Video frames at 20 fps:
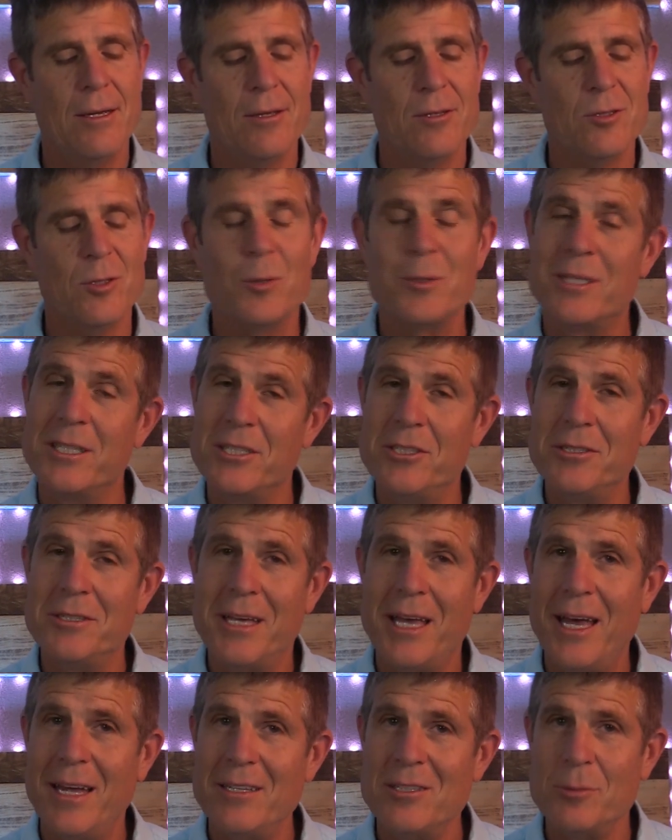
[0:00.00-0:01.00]
So, did you
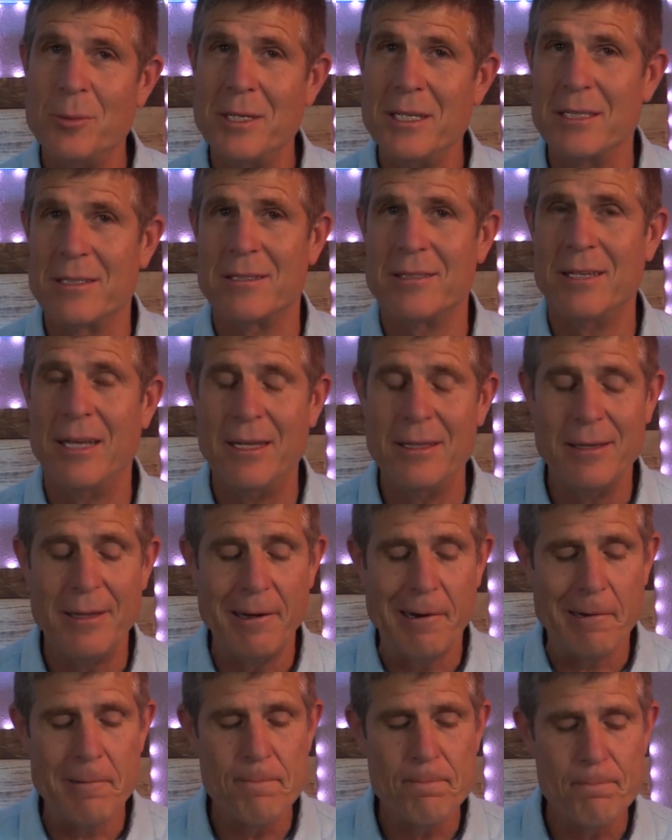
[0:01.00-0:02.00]
catch what it said
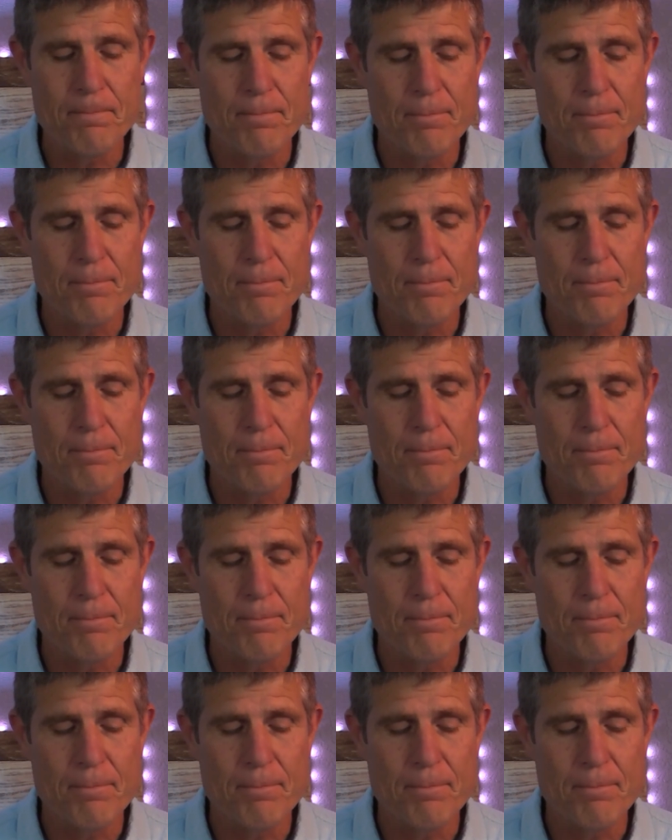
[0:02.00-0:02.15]
there?